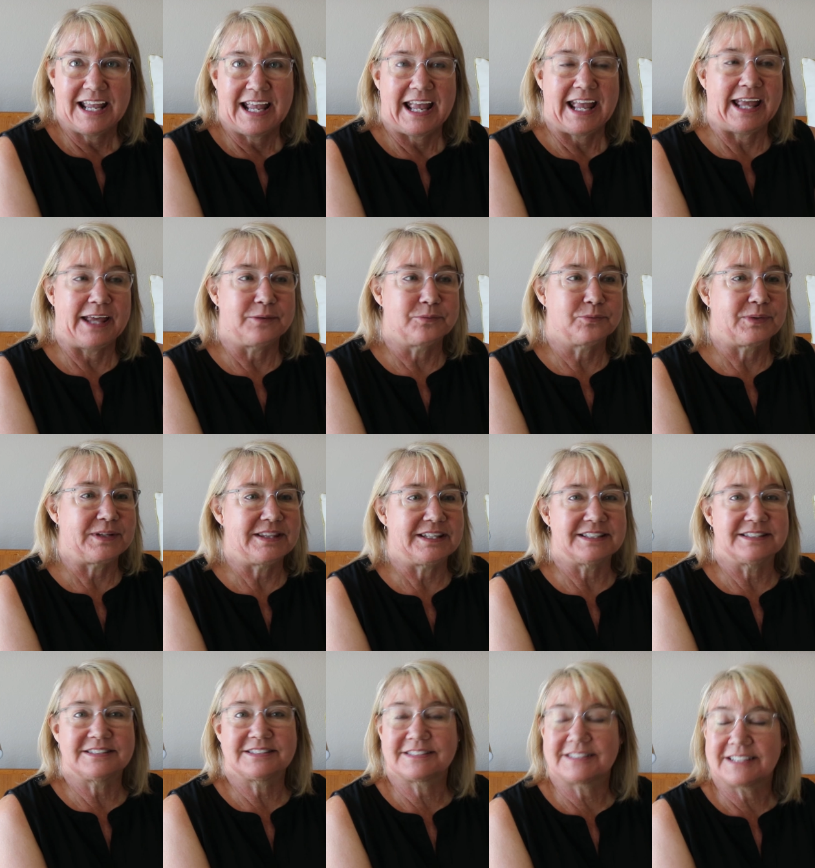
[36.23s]
And
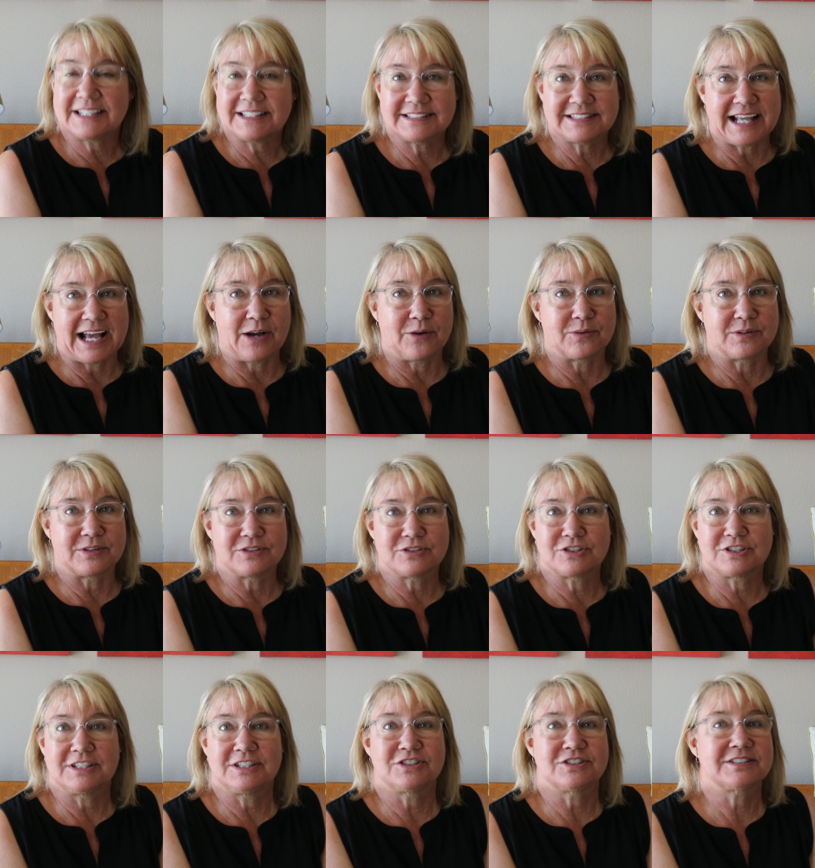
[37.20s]
within 6 hours,
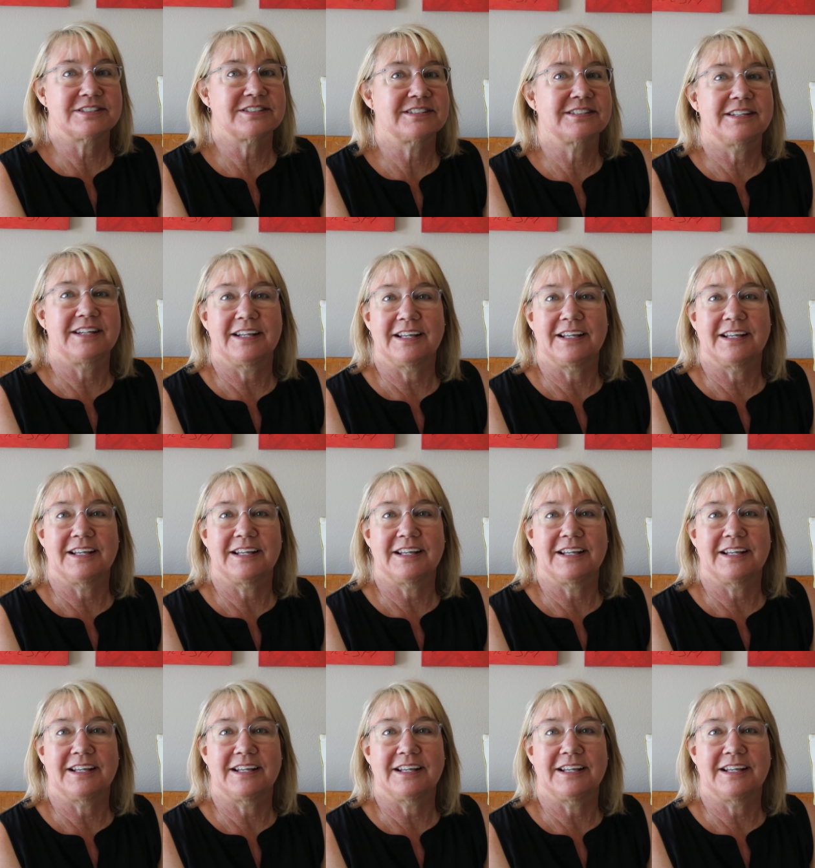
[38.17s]
she just